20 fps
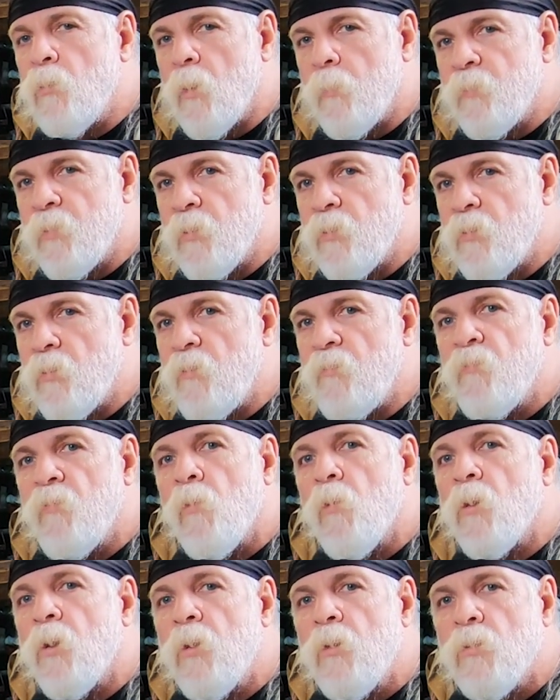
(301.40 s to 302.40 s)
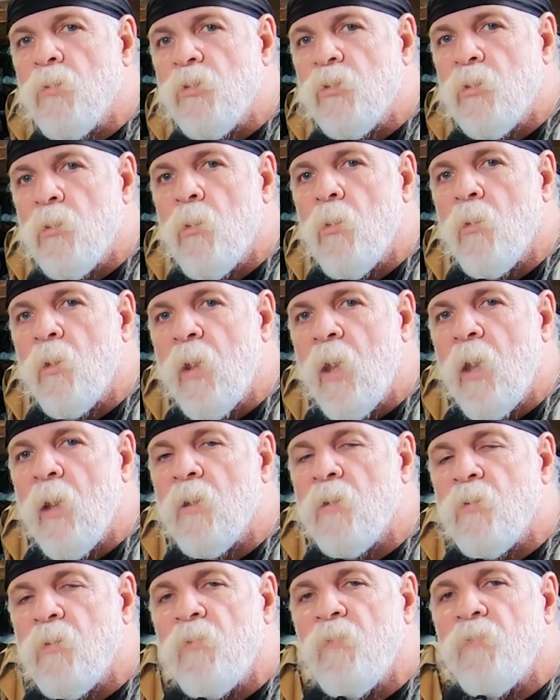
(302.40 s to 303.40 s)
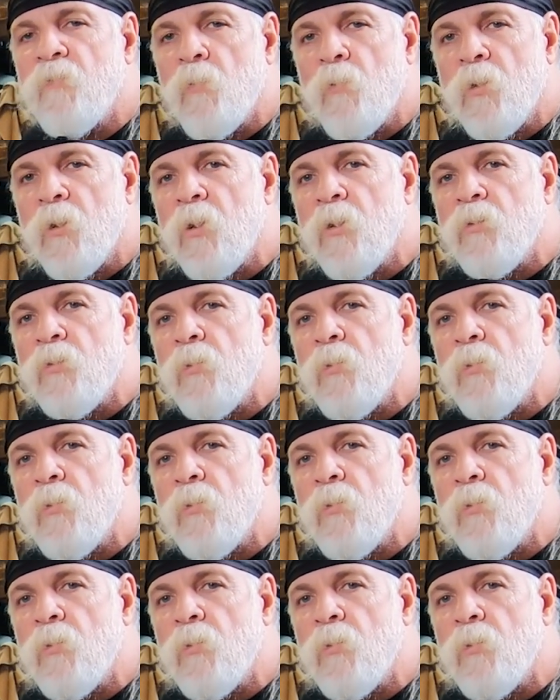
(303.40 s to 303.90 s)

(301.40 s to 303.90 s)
you up to 240. You're still okay at 240.